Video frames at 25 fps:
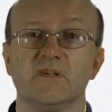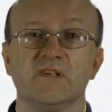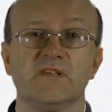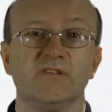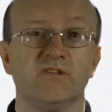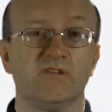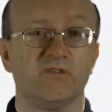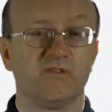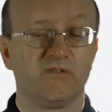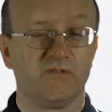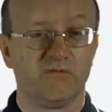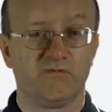
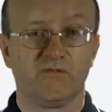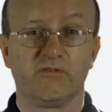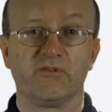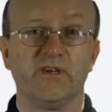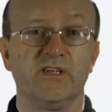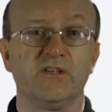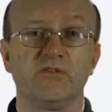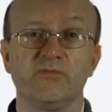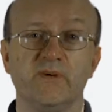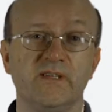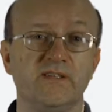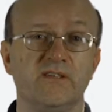The
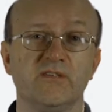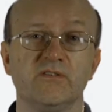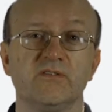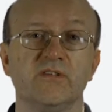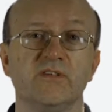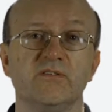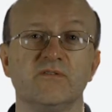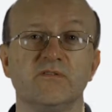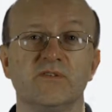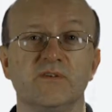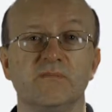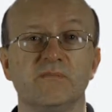great 20th
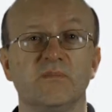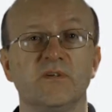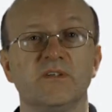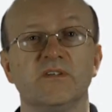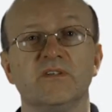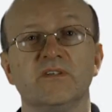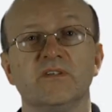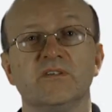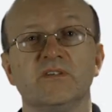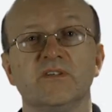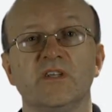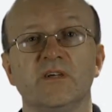century
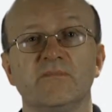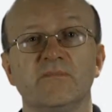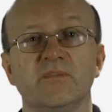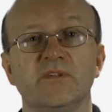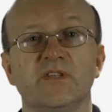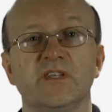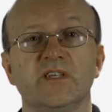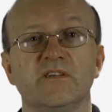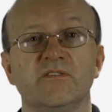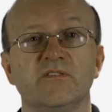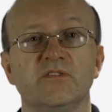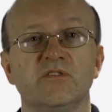British number
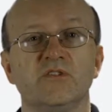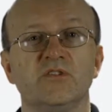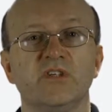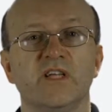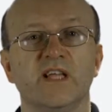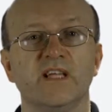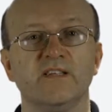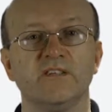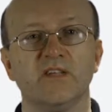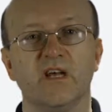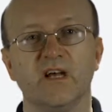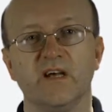theorist
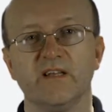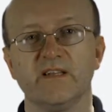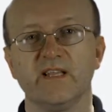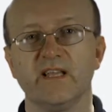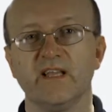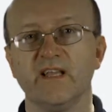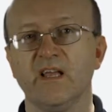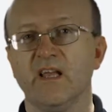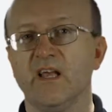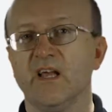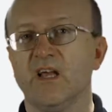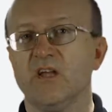G.H.
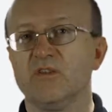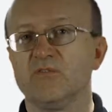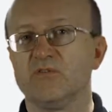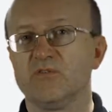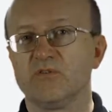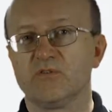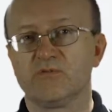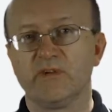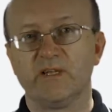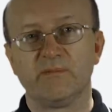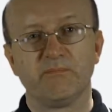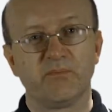Hardy
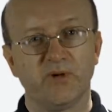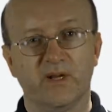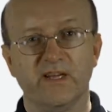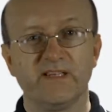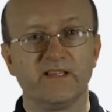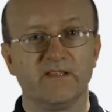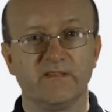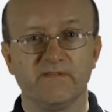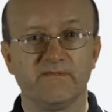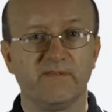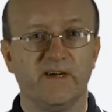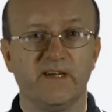took great
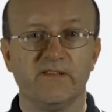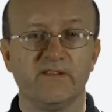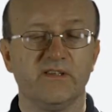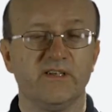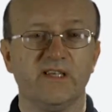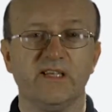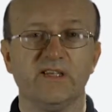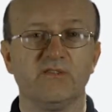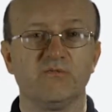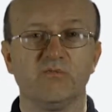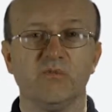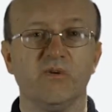pride in the fact
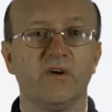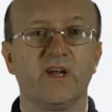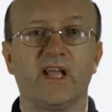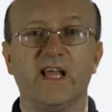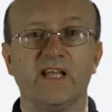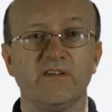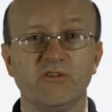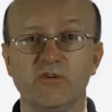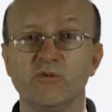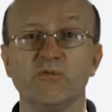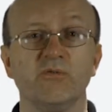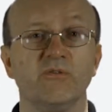that his work
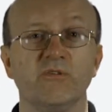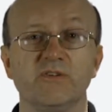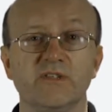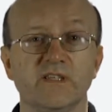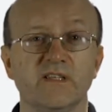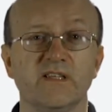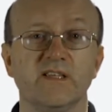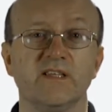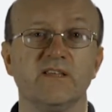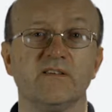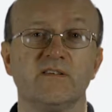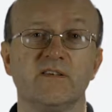had no
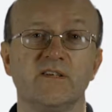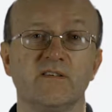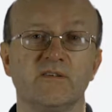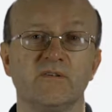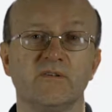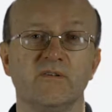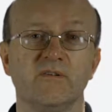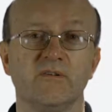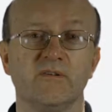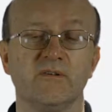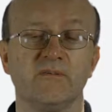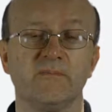utility
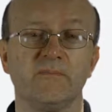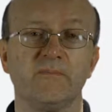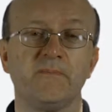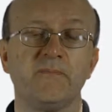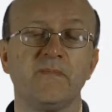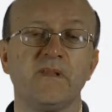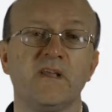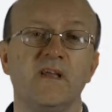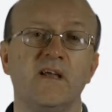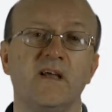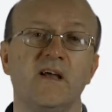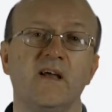at all.
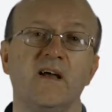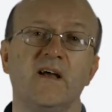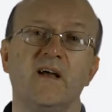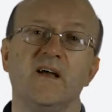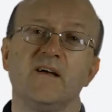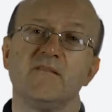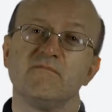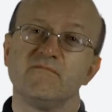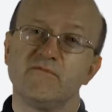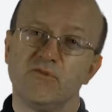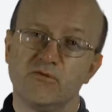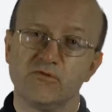
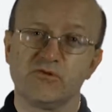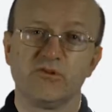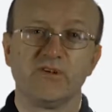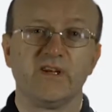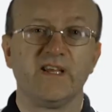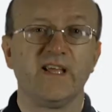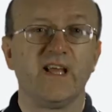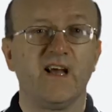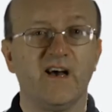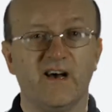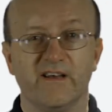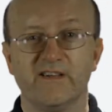
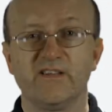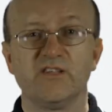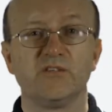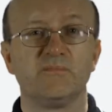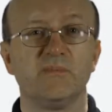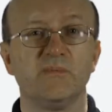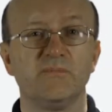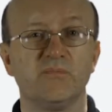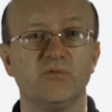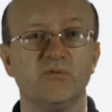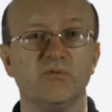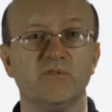Fortunately, Hardy has
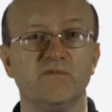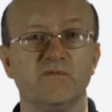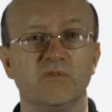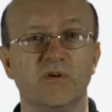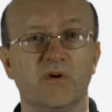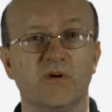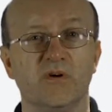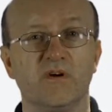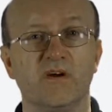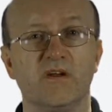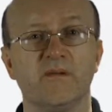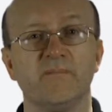been proved
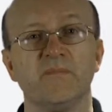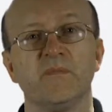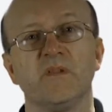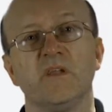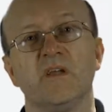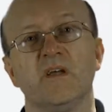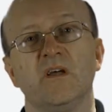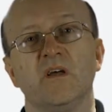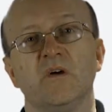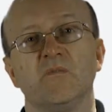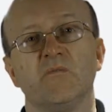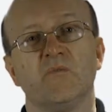wrong.
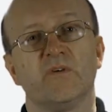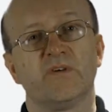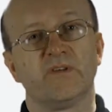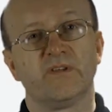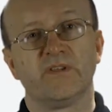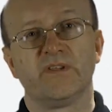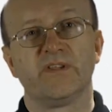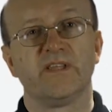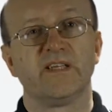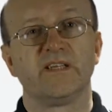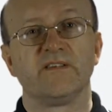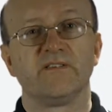One
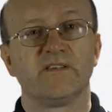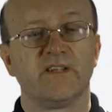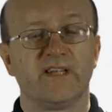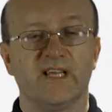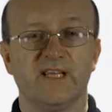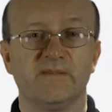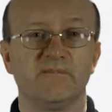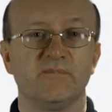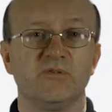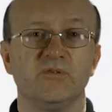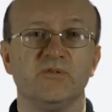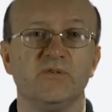of the things that
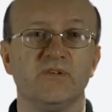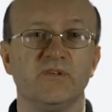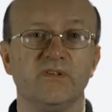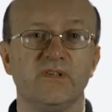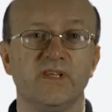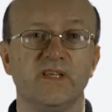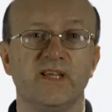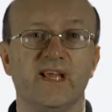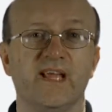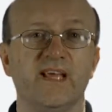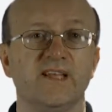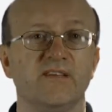happened during
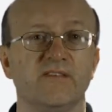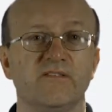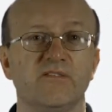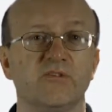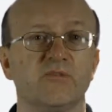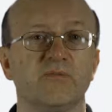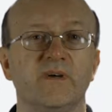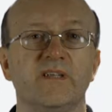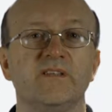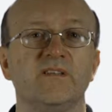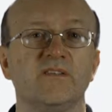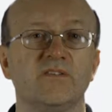the end of the
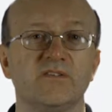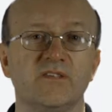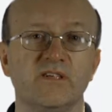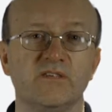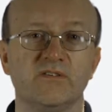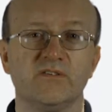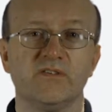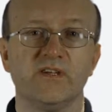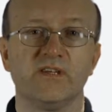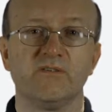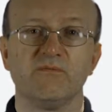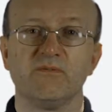20th
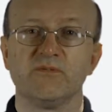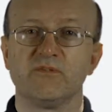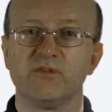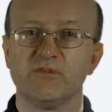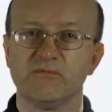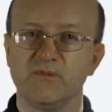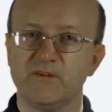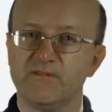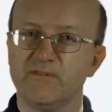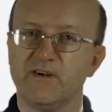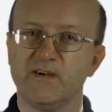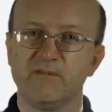century was
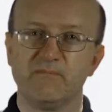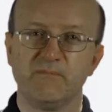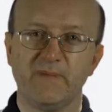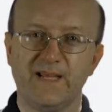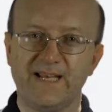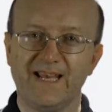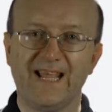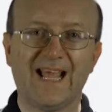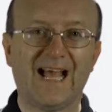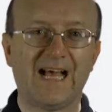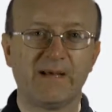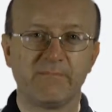that we found
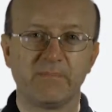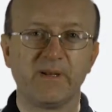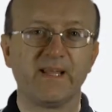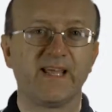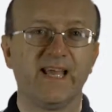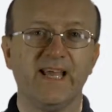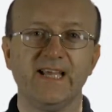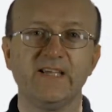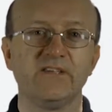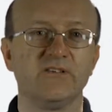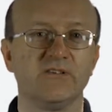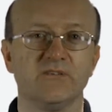many
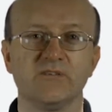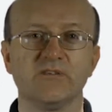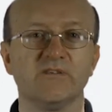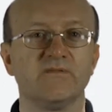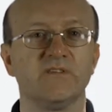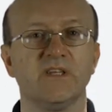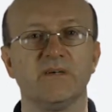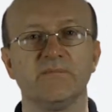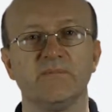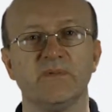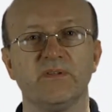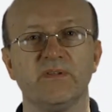applications of
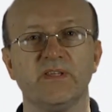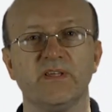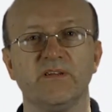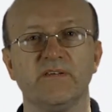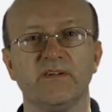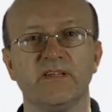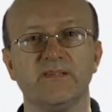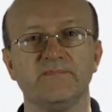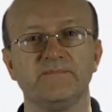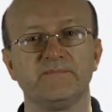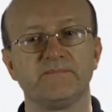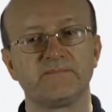number
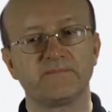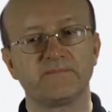theory.